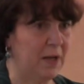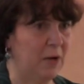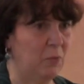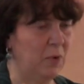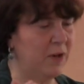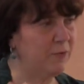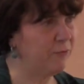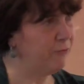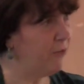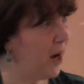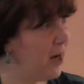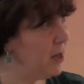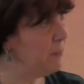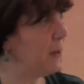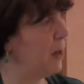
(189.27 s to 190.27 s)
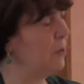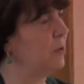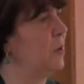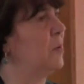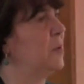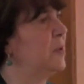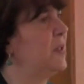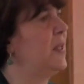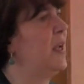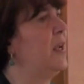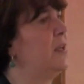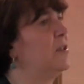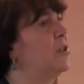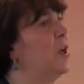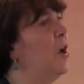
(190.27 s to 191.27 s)
And we fight about those
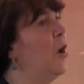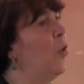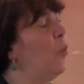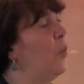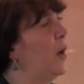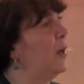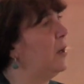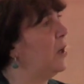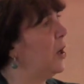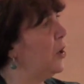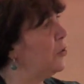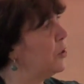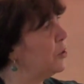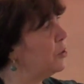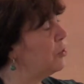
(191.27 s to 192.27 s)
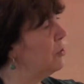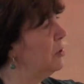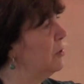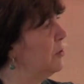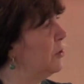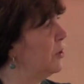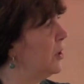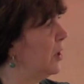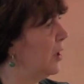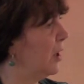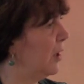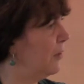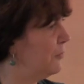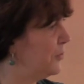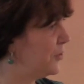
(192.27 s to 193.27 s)
things when the truth
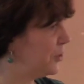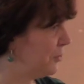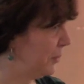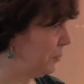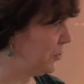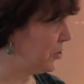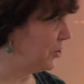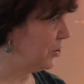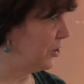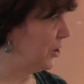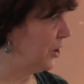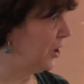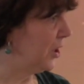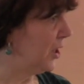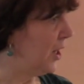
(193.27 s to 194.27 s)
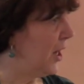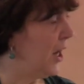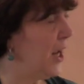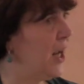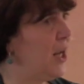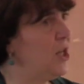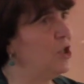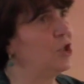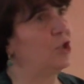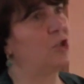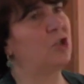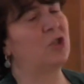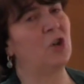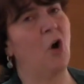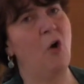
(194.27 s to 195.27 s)
of Scripture is
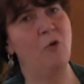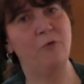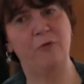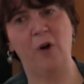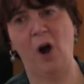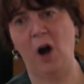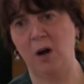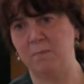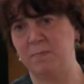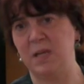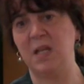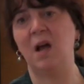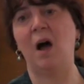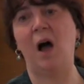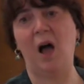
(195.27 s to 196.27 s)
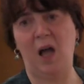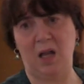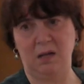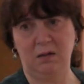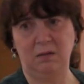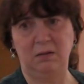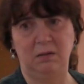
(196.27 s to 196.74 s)
so far beyond